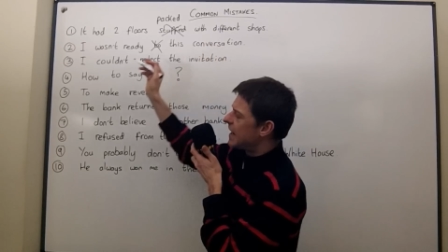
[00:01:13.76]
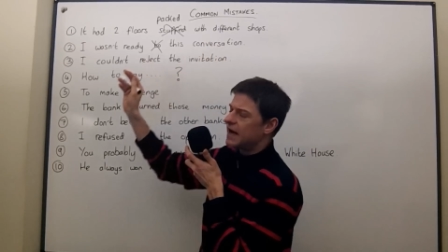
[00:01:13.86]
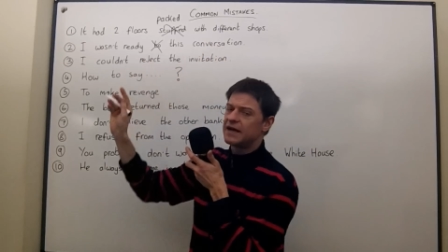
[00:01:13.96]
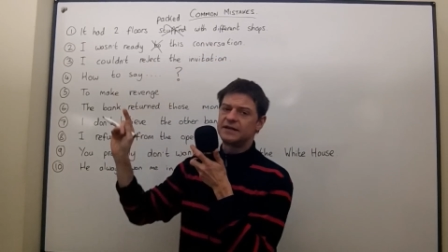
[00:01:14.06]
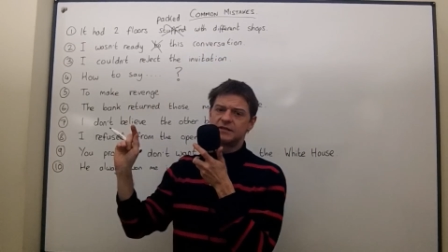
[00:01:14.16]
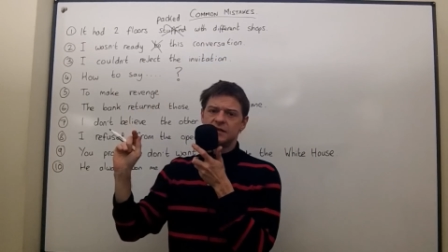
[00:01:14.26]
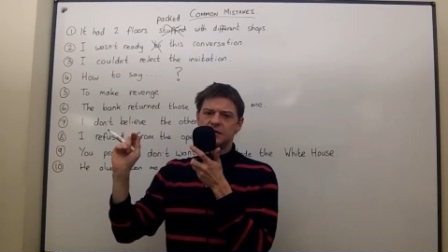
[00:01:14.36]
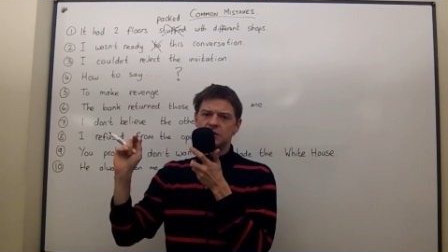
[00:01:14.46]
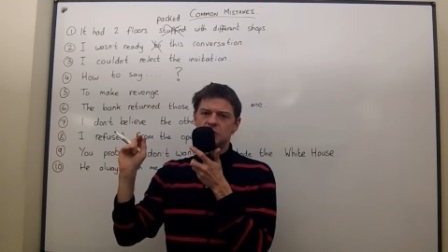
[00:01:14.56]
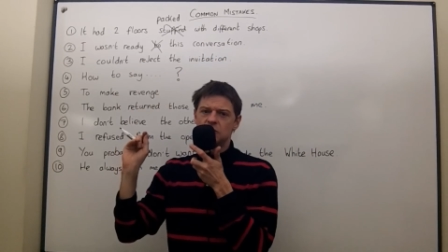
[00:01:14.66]
and
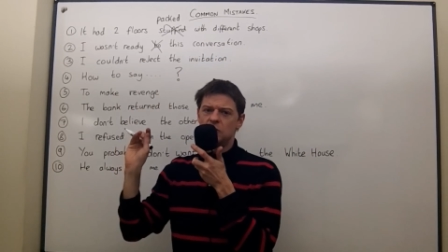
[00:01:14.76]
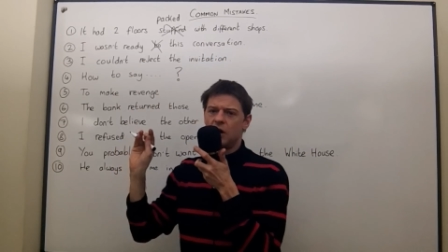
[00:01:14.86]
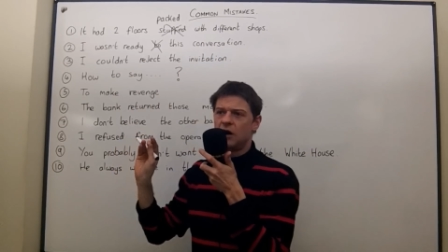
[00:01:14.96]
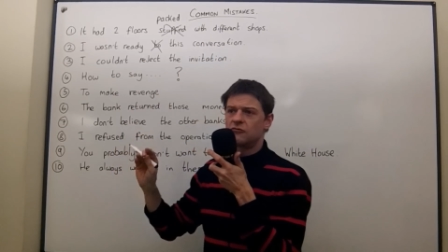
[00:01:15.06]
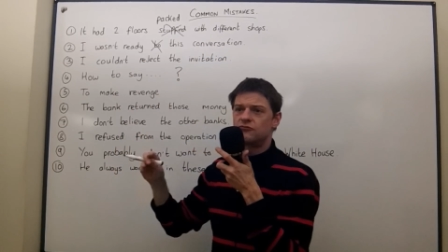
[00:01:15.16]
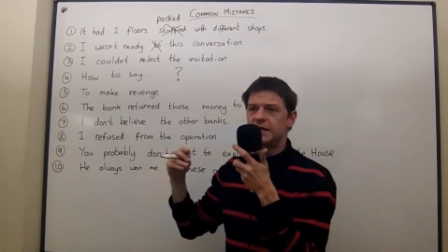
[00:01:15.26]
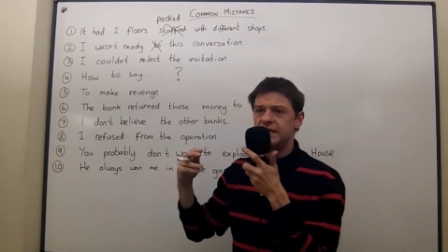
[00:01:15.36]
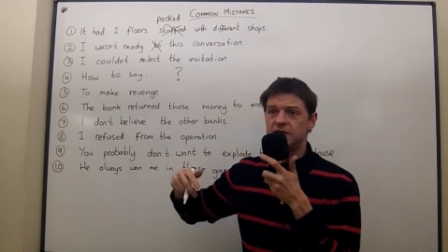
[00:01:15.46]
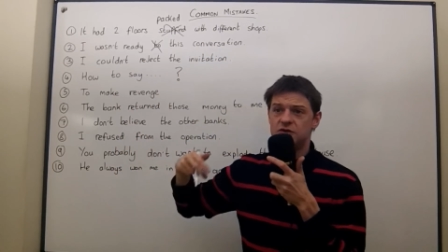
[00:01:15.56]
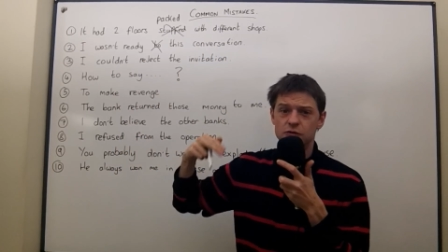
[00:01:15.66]
you are
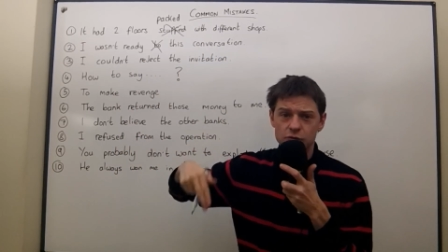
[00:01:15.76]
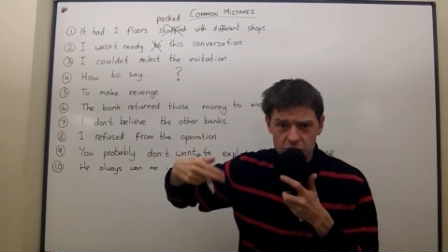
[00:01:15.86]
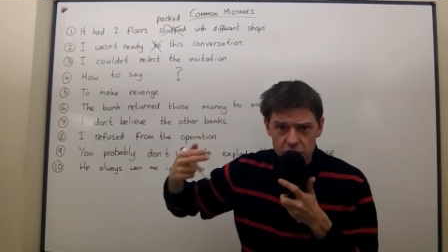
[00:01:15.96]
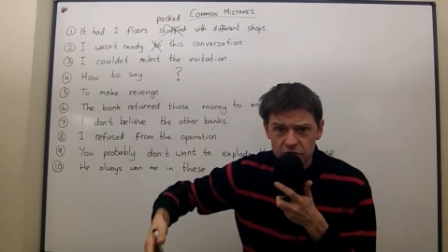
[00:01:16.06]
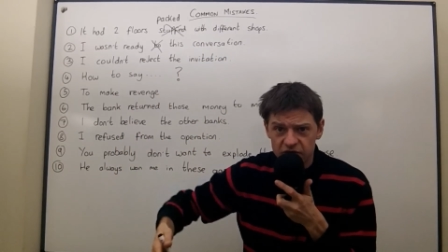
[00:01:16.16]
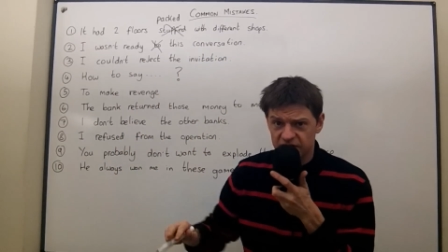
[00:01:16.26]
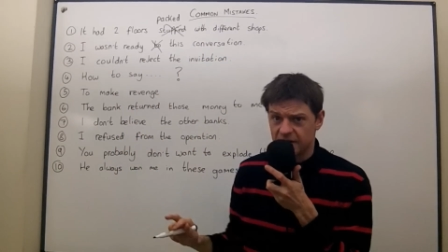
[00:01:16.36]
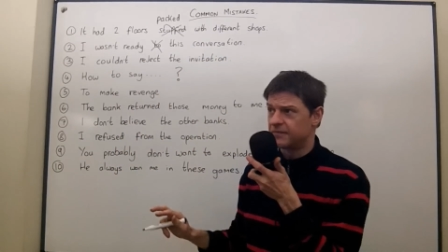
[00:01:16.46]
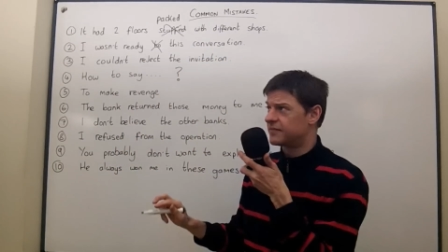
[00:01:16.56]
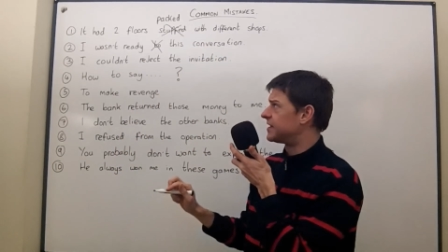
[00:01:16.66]
ready to do
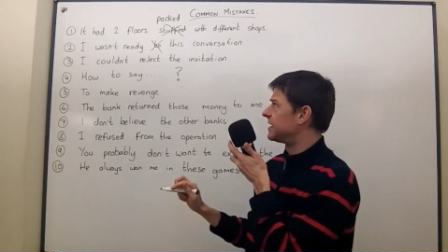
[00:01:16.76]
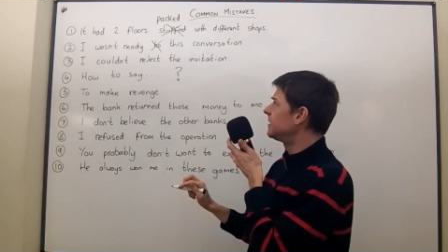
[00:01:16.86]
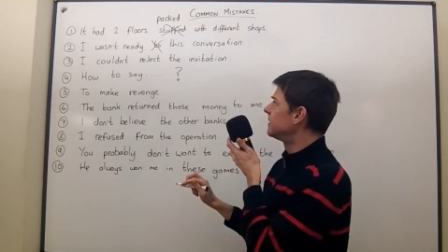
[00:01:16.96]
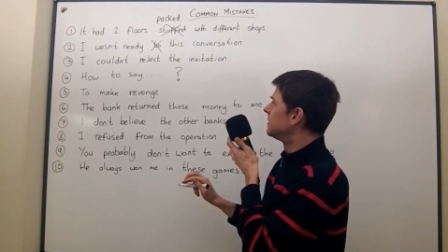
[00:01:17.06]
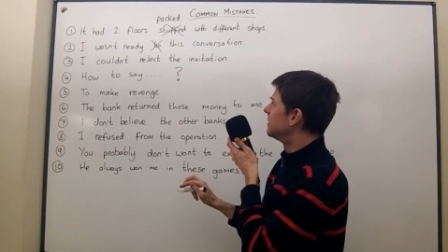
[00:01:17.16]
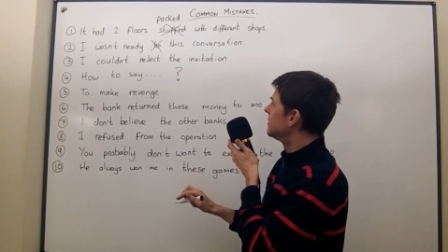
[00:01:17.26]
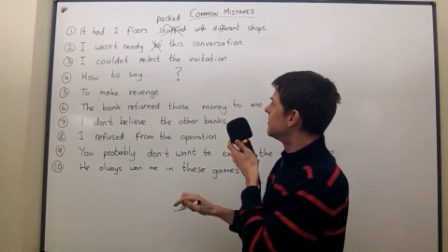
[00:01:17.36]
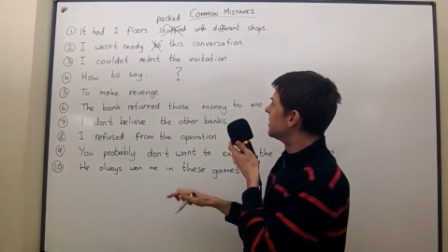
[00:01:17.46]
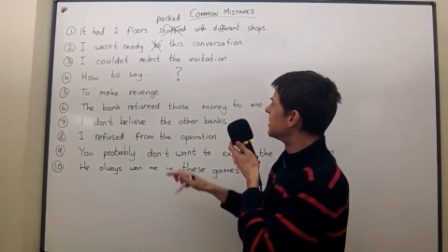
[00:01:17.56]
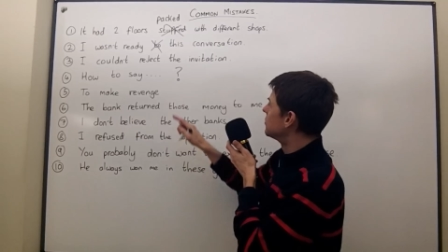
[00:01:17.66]
something,
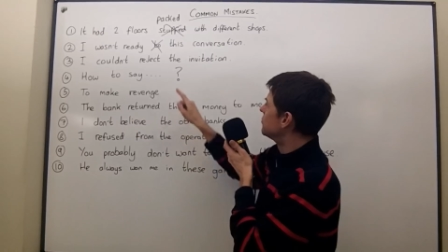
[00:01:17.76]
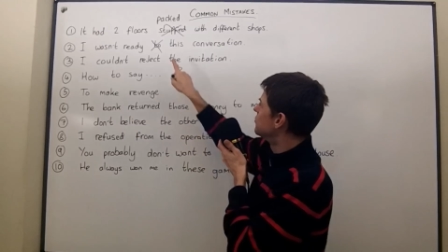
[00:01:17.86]
but